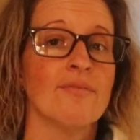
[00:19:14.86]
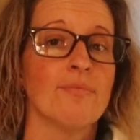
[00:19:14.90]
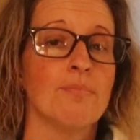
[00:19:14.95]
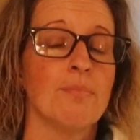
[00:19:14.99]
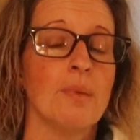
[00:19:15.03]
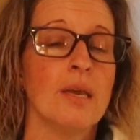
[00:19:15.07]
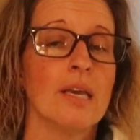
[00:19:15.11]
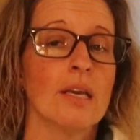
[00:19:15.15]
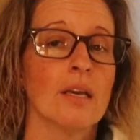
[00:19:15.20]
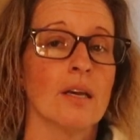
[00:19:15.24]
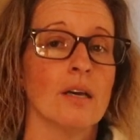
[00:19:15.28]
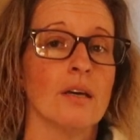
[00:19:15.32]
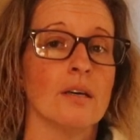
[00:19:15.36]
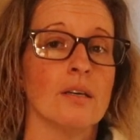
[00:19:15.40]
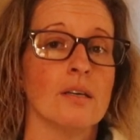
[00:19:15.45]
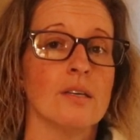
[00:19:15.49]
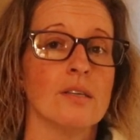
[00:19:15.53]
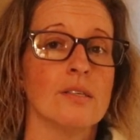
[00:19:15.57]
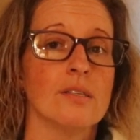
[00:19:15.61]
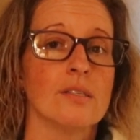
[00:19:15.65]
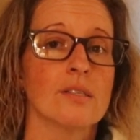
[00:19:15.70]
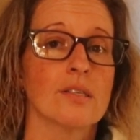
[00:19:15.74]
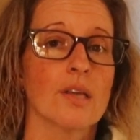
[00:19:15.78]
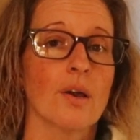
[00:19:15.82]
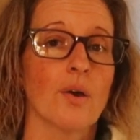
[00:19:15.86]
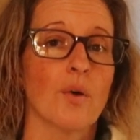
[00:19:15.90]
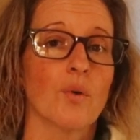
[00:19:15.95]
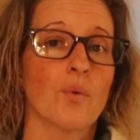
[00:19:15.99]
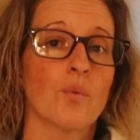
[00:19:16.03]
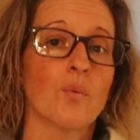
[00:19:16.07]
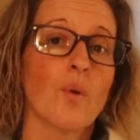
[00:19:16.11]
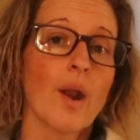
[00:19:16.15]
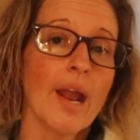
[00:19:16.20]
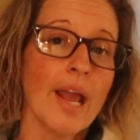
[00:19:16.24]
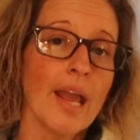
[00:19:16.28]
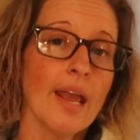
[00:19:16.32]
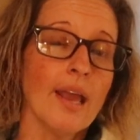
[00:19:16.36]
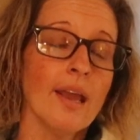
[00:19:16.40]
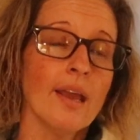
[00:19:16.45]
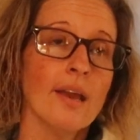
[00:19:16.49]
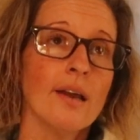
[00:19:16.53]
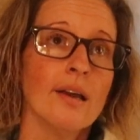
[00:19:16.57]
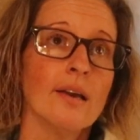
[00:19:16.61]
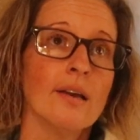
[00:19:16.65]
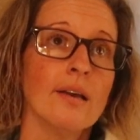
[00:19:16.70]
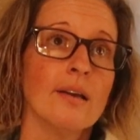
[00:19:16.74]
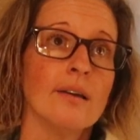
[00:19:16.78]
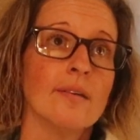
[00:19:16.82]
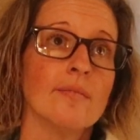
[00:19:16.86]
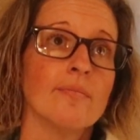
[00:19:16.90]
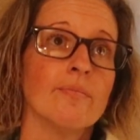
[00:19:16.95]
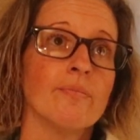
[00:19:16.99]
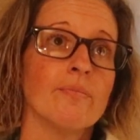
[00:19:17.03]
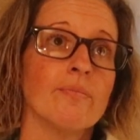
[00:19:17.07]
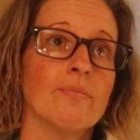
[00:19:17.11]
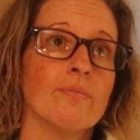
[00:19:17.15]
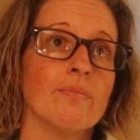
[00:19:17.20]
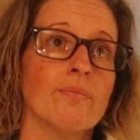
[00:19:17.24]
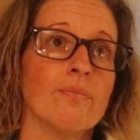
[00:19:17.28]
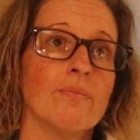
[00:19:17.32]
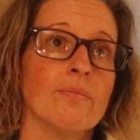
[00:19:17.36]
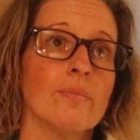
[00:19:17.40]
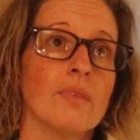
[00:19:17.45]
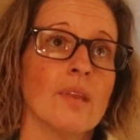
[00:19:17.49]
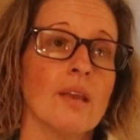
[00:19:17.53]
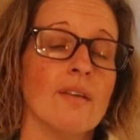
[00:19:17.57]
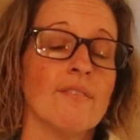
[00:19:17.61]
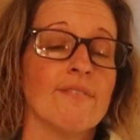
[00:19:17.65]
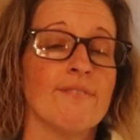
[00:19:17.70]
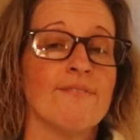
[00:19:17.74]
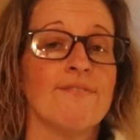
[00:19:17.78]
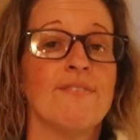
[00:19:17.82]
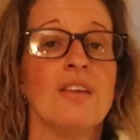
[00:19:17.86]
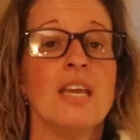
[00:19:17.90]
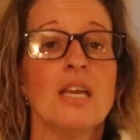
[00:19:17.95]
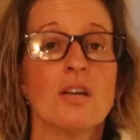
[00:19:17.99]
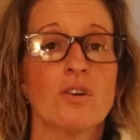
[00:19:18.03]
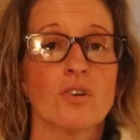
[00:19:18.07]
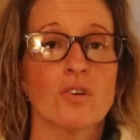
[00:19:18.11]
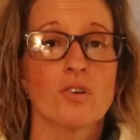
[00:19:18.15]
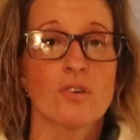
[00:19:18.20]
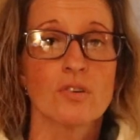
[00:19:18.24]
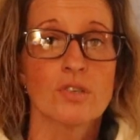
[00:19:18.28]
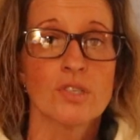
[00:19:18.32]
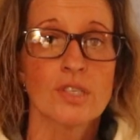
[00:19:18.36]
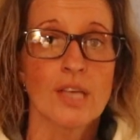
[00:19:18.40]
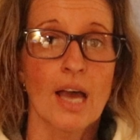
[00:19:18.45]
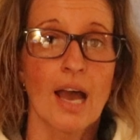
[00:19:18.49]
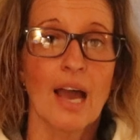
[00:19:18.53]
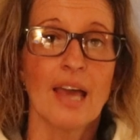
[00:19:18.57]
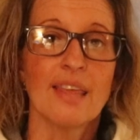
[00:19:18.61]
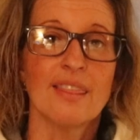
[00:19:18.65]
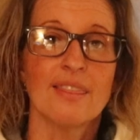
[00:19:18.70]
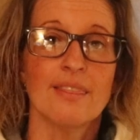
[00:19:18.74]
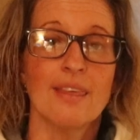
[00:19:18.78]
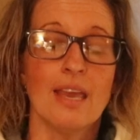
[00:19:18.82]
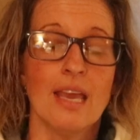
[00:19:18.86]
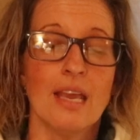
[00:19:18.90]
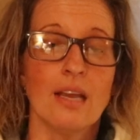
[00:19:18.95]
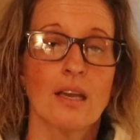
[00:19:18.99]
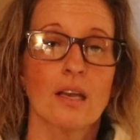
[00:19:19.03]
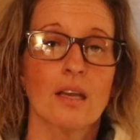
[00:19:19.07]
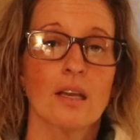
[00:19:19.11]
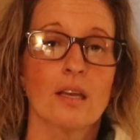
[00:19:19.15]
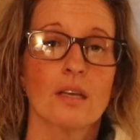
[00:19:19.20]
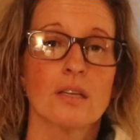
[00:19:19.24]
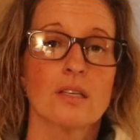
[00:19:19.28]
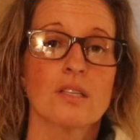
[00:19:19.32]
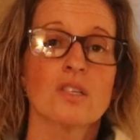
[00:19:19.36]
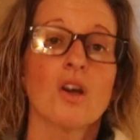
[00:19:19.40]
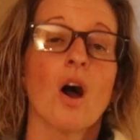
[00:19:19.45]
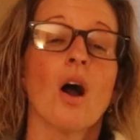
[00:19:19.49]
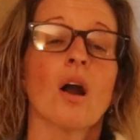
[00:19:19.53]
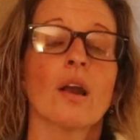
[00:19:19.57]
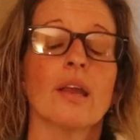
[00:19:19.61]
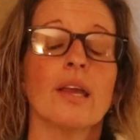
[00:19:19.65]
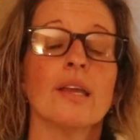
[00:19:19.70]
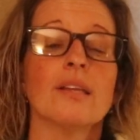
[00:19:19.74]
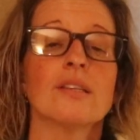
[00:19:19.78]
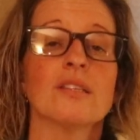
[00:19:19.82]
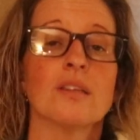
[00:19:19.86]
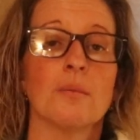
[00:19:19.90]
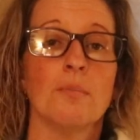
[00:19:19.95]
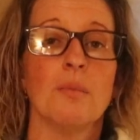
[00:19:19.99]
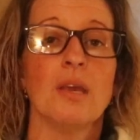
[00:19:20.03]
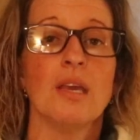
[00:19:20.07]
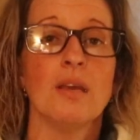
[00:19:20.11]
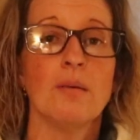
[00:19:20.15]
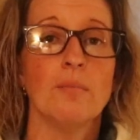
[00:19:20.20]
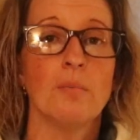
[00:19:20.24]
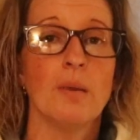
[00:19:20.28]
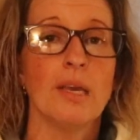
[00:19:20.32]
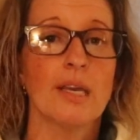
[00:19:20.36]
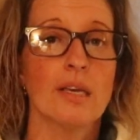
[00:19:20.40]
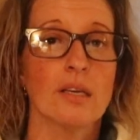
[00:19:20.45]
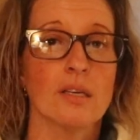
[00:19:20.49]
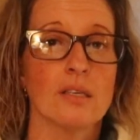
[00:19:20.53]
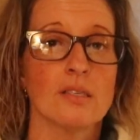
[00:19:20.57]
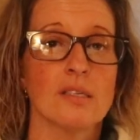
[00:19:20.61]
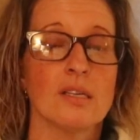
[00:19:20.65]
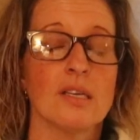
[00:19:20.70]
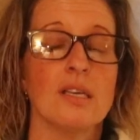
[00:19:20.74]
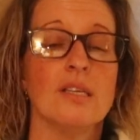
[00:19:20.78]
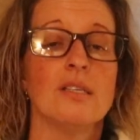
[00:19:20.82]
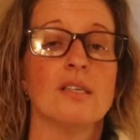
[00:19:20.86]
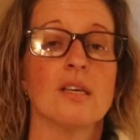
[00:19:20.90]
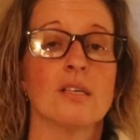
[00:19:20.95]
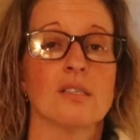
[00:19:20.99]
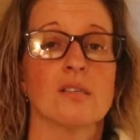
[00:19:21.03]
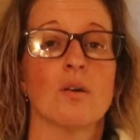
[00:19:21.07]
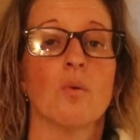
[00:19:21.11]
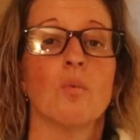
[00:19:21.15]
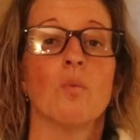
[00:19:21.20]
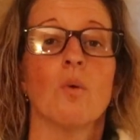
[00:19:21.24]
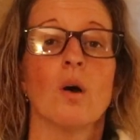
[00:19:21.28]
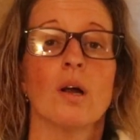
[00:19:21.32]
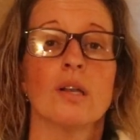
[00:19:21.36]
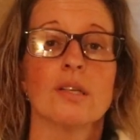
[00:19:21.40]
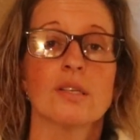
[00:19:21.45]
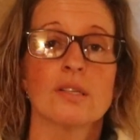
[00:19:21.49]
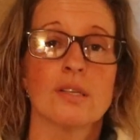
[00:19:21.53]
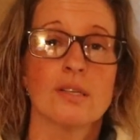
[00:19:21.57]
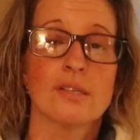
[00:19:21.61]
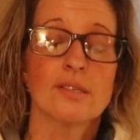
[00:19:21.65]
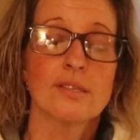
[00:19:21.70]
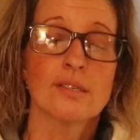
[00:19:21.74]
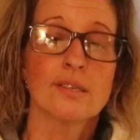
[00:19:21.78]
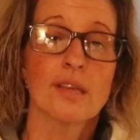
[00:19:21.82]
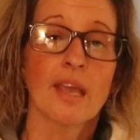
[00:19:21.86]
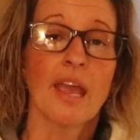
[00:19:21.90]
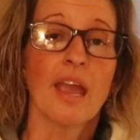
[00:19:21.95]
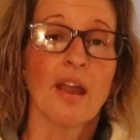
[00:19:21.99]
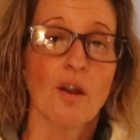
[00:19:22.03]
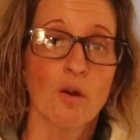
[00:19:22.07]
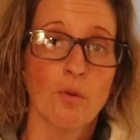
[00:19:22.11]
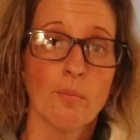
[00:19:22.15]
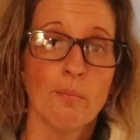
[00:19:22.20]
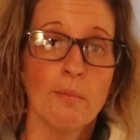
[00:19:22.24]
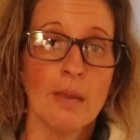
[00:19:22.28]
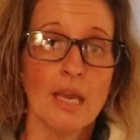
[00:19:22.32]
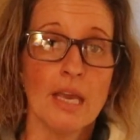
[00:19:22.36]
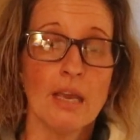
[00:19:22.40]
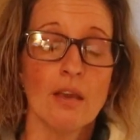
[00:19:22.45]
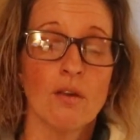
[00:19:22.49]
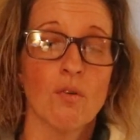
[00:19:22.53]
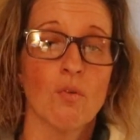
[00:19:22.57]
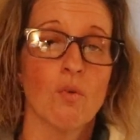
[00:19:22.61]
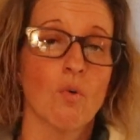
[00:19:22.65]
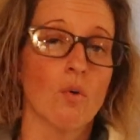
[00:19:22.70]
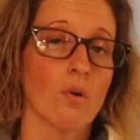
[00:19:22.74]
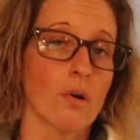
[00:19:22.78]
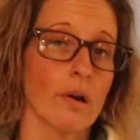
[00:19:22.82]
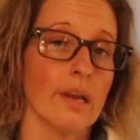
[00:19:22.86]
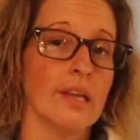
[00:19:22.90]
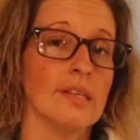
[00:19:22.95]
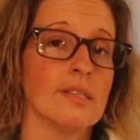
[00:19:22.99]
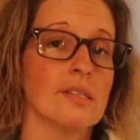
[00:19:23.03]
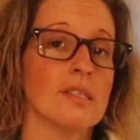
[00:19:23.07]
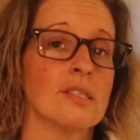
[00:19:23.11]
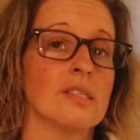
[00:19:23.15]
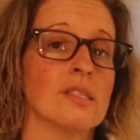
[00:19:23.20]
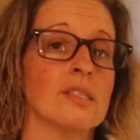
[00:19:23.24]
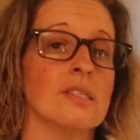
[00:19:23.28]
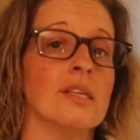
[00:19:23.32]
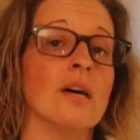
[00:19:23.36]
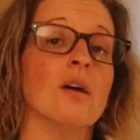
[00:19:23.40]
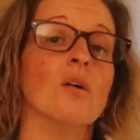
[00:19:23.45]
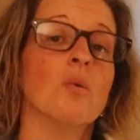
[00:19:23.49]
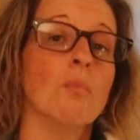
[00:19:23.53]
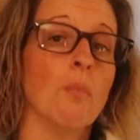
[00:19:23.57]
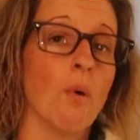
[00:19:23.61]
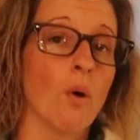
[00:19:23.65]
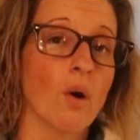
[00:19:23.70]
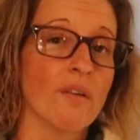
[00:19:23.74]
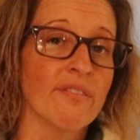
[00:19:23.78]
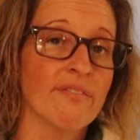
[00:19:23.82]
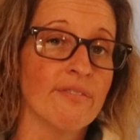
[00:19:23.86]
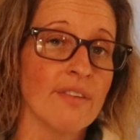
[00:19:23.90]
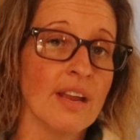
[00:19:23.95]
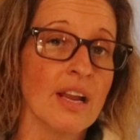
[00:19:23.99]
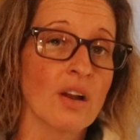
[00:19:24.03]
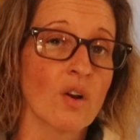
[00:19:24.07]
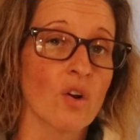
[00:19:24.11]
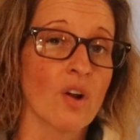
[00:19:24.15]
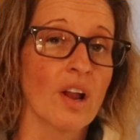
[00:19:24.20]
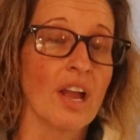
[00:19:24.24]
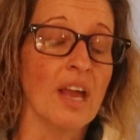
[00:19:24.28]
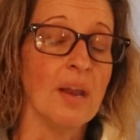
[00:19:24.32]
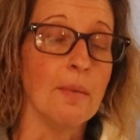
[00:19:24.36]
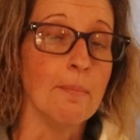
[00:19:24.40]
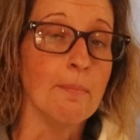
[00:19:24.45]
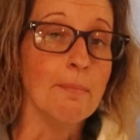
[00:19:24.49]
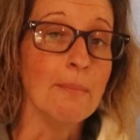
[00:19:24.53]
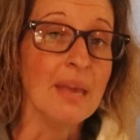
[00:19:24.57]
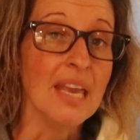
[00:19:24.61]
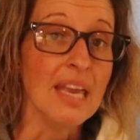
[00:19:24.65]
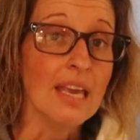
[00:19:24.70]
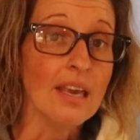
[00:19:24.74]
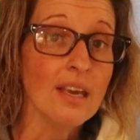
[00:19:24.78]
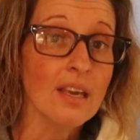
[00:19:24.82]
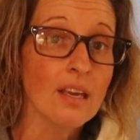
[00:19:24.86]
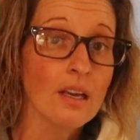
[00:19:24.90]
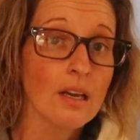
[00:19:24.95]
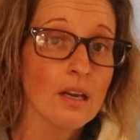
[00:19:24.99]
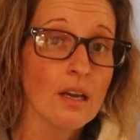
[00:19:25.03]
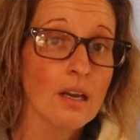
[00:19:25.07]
because Ray fears, I think, talking to me because he doesn't want to scare me or instill more fear in me.